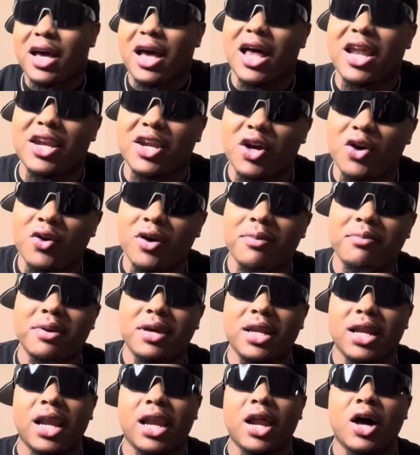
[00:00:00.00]
I know it been
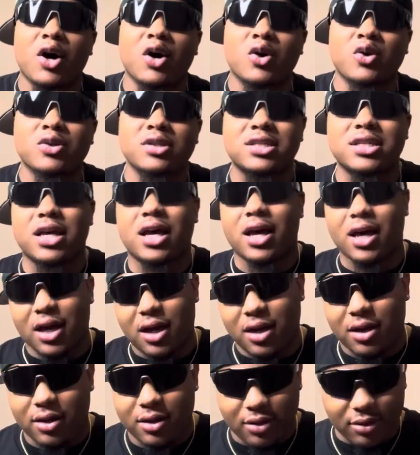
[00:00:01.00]
a long
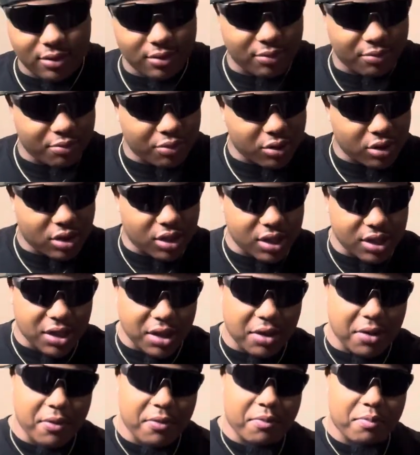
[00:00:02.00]
time. Bruh,
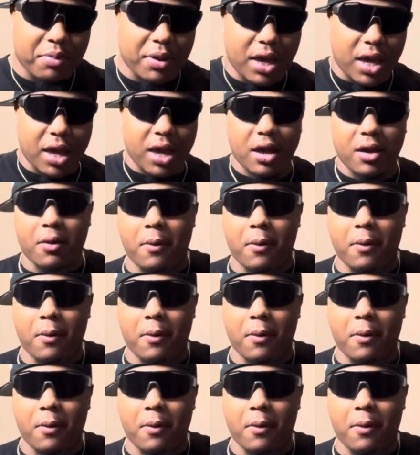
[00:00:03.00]
get back.